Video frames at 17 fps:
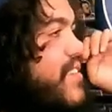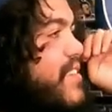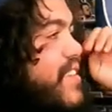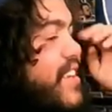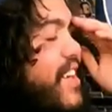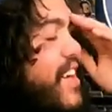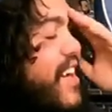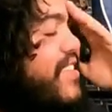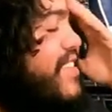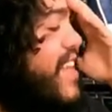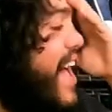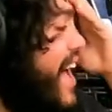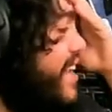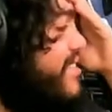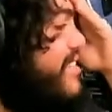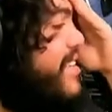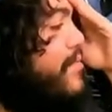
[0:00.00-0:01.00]
a
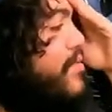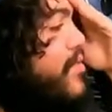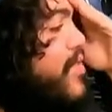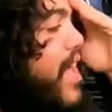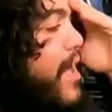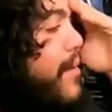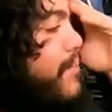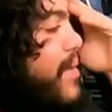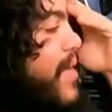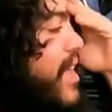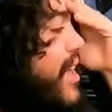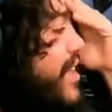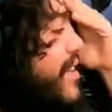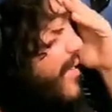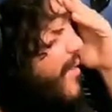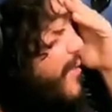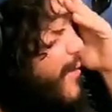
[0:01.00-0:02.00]
tag team
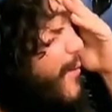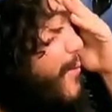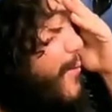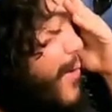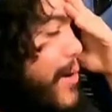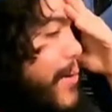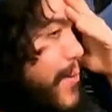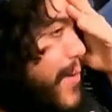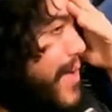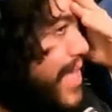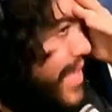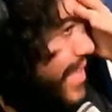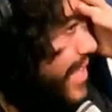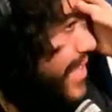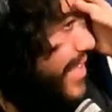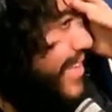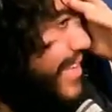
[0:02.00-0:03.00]
champion for one
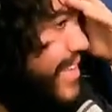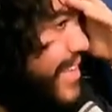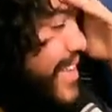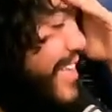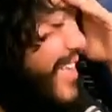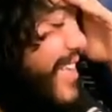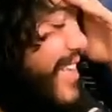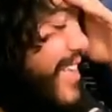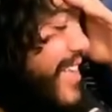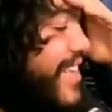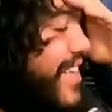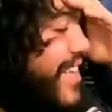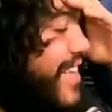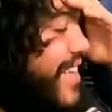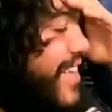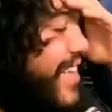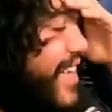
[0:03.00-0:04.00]
week.
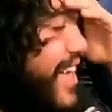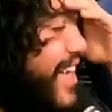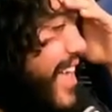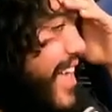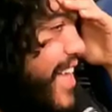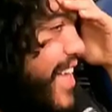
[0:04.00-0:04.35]
That